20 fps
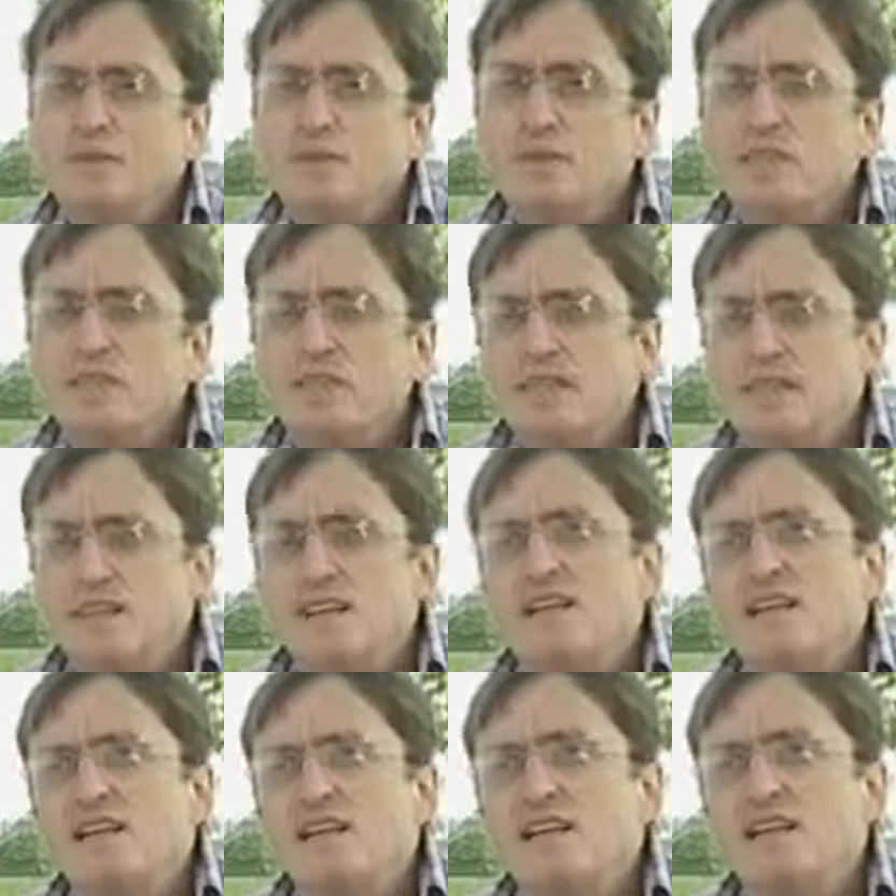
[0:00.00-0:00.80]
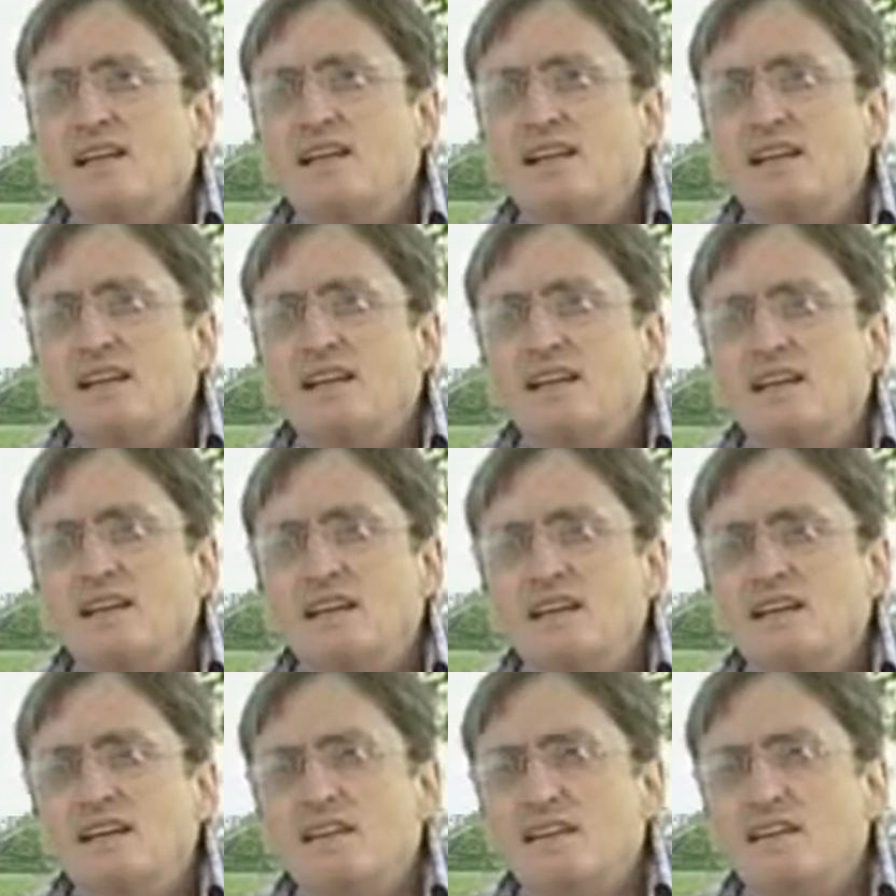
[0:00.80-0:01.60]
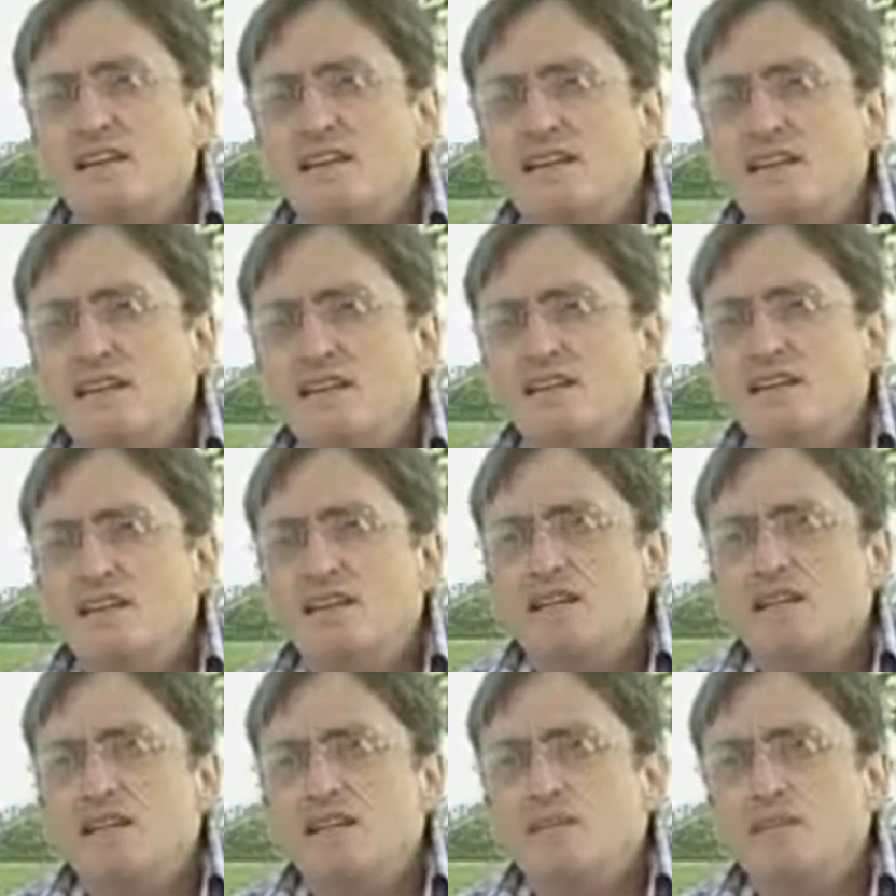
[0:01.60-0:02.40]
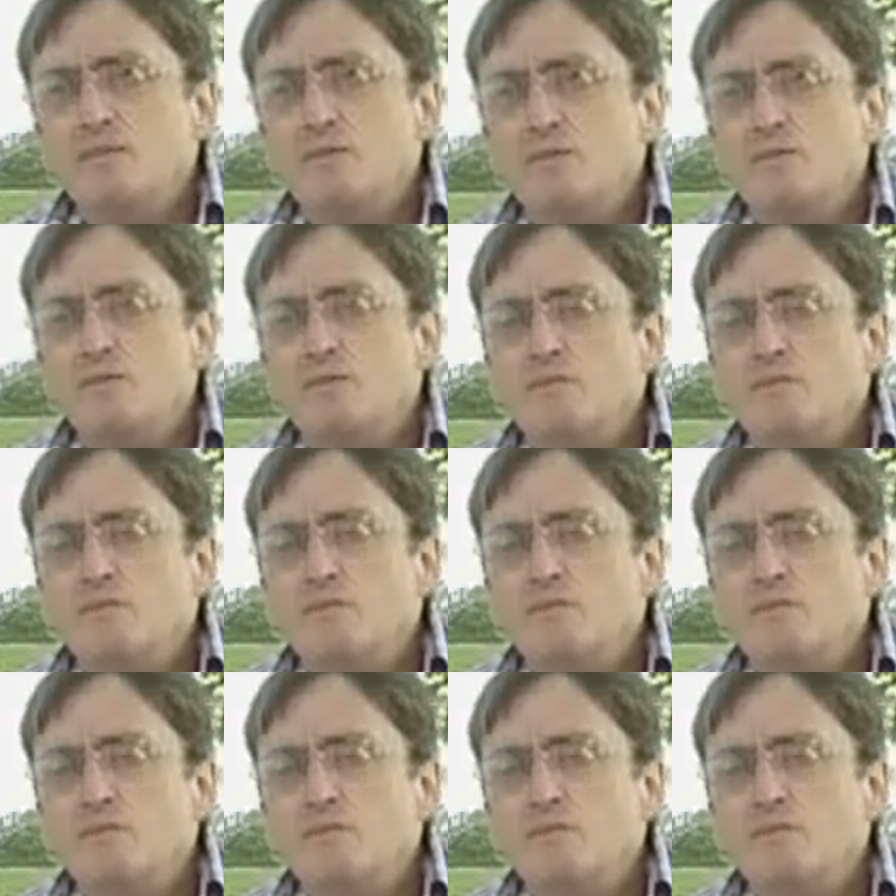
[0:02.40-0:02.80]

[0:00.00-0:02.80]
particularly in the